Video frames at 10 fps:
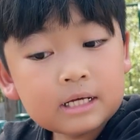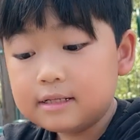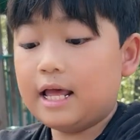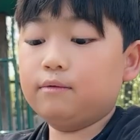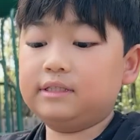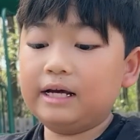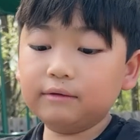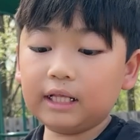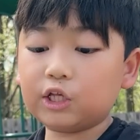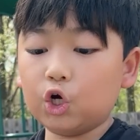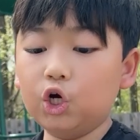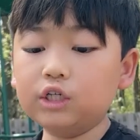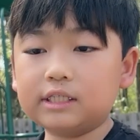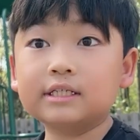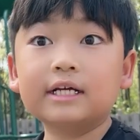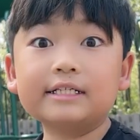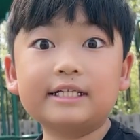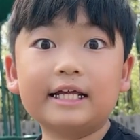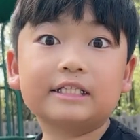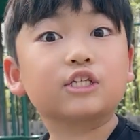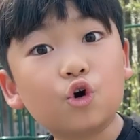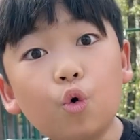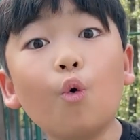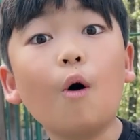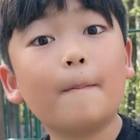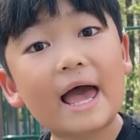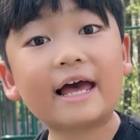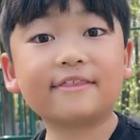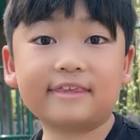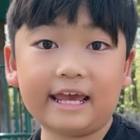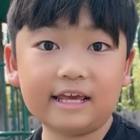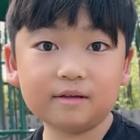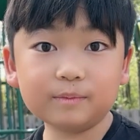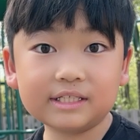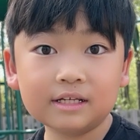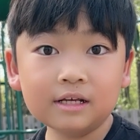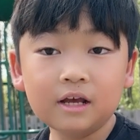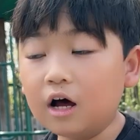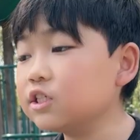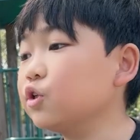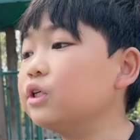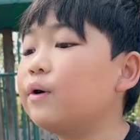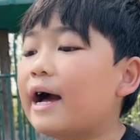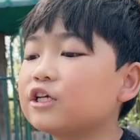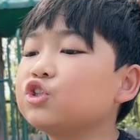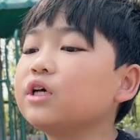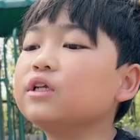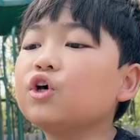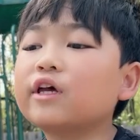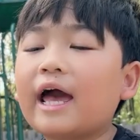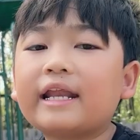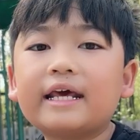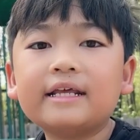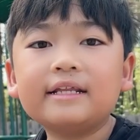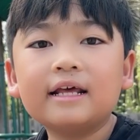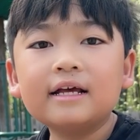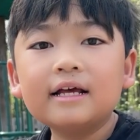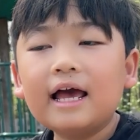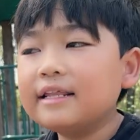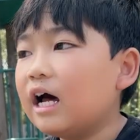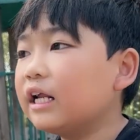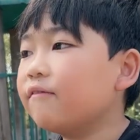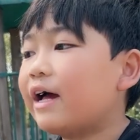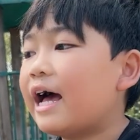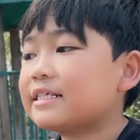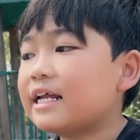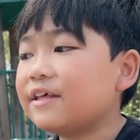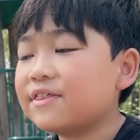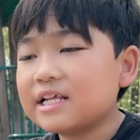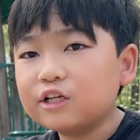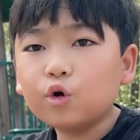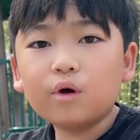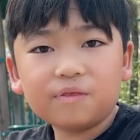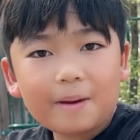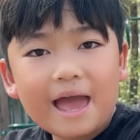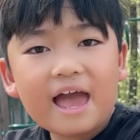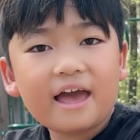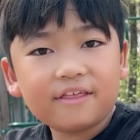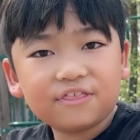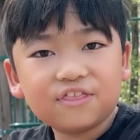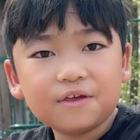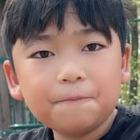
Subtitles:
Now, it sounded good. It said cool math games until you actually look at it, and none of it has anything to do with math.